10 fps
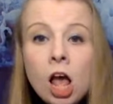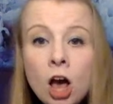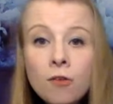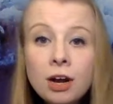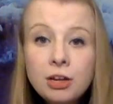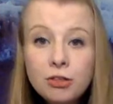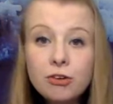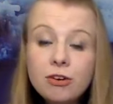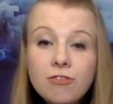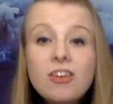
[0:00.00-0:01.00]
I'll run you through
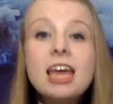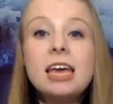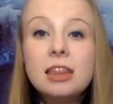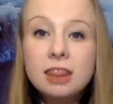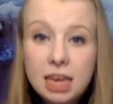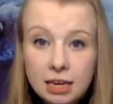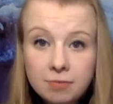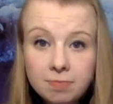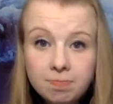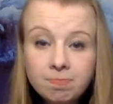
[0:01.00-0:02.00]
a fake thing.
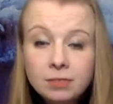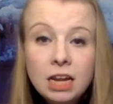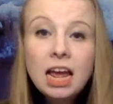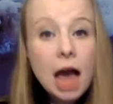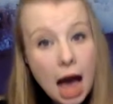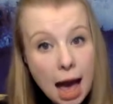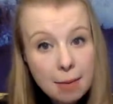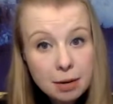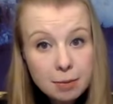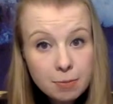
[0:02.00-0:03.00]
I'm
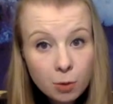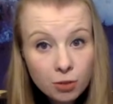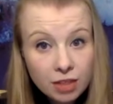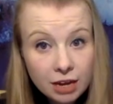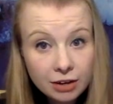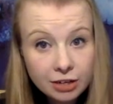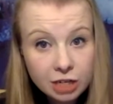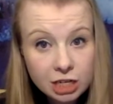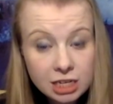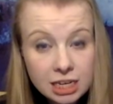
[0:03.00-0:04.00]
going to be both
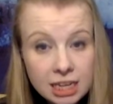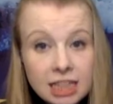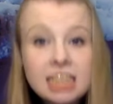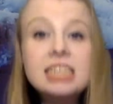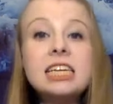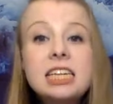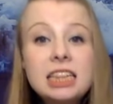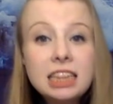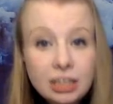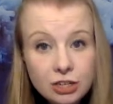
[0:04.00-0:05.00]
characters in this
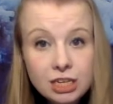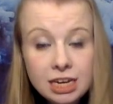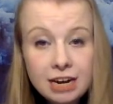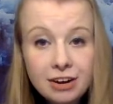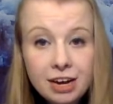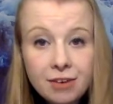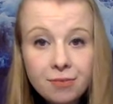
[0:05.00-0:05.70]
little scenario.